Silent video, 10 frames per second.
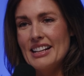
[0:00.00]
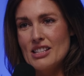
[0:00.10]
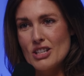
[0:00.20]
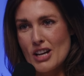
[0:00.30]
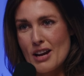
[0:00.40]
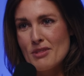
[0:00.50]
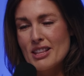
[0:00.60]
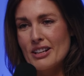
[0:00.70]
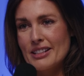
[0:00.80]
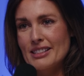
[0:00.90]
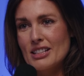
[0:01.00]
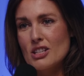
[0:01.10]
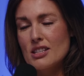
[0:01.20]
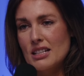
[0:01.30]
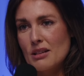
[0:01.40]
a shame that there is such
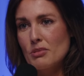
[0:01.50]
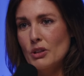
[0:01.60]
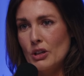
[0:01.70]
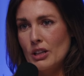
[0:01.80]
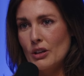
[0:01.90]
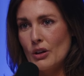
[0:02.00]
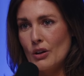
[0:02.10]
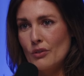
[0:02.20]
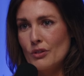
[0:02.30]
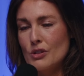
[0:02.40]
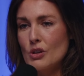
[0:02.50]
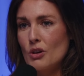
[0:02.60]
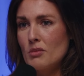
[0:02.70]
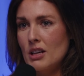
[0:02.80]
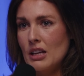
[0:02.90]
a steep learning curve for
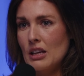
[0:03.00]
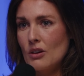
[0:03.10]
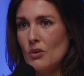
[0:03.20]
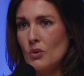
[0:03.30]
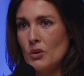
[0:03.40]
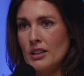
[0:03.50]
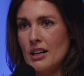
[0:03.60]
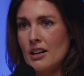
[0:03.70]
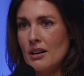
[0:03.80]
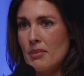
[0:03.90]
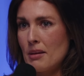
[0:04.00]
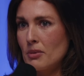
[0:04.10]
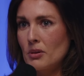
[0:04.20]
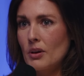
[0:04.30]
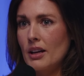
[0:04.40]
so many ordinary
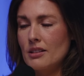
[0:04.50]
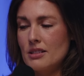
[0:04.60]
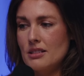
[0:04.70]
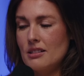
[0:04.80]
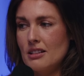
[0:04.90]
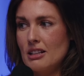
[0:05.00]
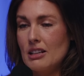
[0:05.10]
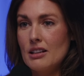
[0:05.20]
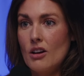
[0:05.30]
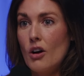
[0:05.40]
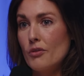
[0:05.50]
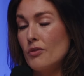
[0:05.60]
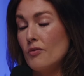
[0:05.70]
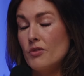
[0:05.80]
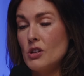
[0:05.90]
people. And
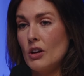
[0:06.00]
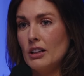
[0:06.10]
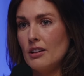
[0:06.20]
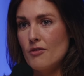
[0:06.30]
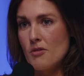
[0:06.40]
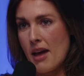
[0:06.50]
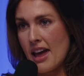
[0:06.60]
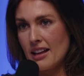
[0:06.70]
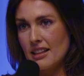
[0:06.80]
certainly for me,